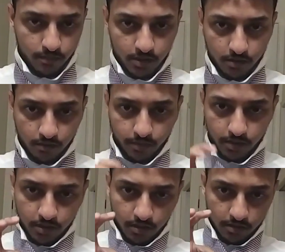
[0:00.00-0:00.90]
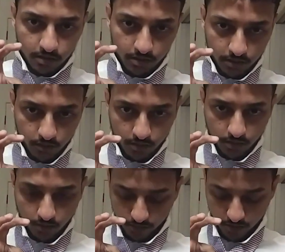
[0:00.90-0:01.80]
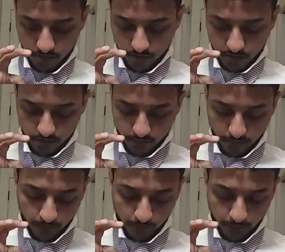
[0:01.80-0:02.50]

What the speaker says: Still pinching this, you want to hold on